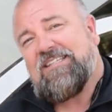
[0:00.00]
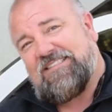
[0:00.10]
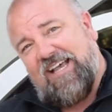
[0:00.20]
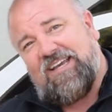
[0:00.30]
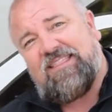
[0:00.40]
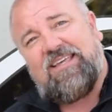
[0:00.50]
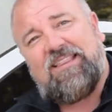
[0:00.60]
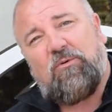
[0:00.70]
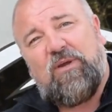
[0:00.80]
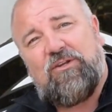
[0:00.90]
Second thing
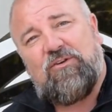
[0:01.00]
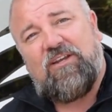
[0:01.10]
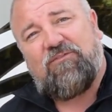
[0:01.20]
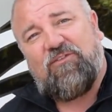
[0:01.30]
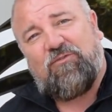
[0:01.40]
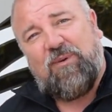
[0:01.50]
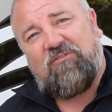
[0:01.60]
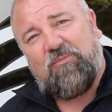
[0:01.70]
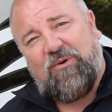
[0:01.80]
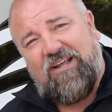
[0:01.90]
that we do different from
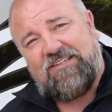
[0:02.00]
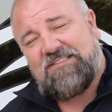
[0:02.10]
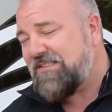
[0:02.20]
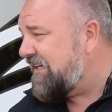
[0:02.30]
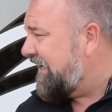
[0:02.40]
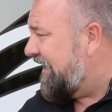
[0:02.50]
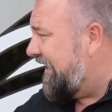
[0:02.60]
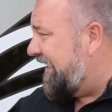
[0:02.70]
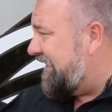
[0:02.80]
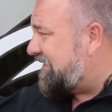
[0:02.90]
everyone else
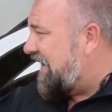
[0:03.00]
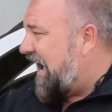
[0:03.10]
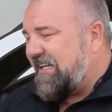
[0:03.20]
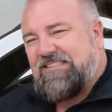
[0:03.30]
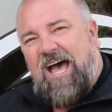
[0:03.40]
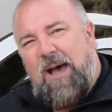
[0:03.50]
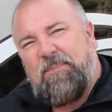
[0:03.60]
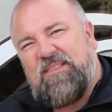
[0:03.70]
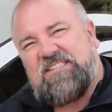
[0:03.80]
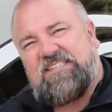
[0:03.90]
is on
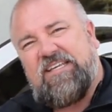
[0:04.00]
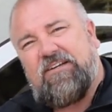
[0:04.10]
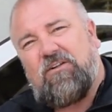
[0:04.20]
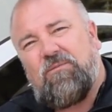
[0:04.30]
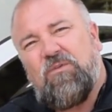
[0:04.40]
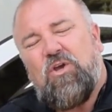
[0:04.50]
top of the steel,